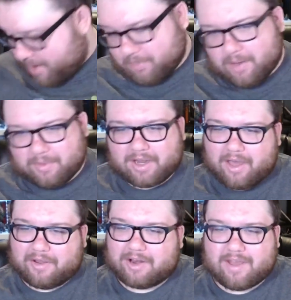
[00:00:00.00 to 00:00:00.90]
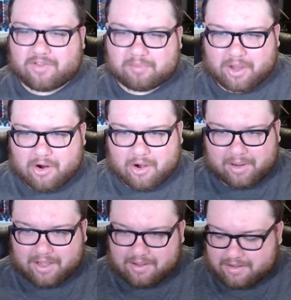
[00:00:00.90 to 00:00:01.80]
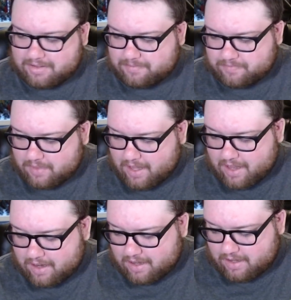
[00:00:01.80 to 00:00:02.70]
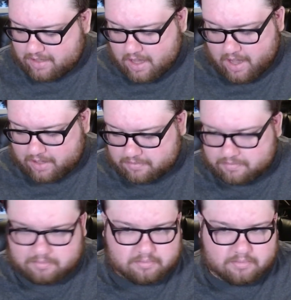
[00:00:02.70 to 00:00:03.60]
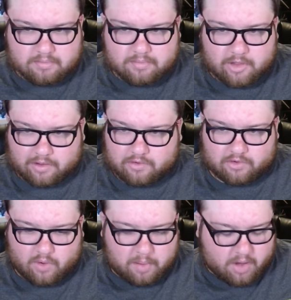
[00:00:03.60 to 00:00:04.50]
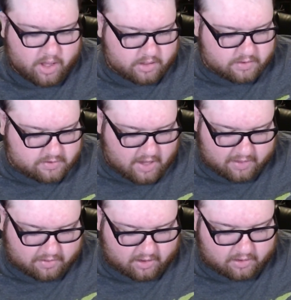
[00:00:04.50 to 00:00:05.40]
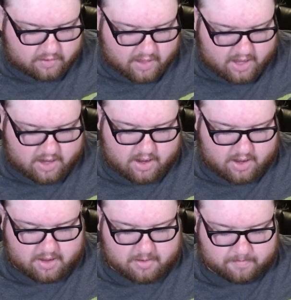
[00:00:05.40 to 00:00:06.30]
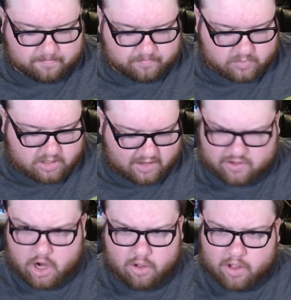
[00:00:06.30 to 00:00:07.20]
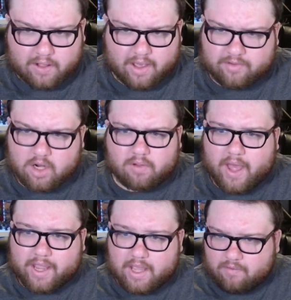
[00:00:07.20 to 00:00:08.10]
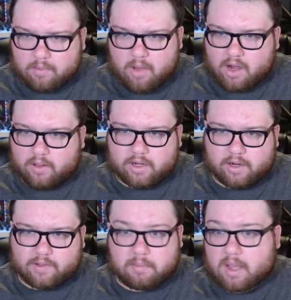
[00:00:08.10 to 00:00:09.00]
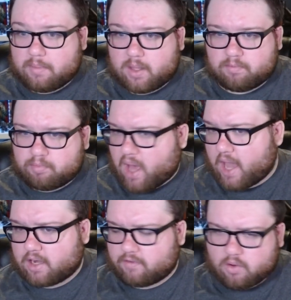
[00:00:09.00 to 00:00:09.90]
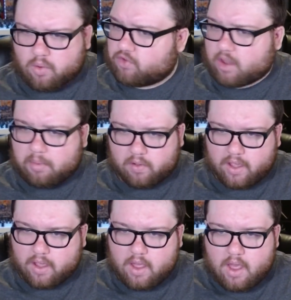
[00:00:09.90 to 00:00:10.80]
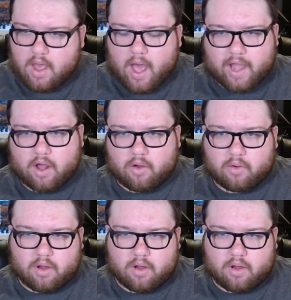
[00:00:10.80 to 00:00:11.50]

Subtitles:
Coming together, and you have this big army. And I think this is a great box. I think that if you don't like every model in here, then maybe buy different ones separately. I don't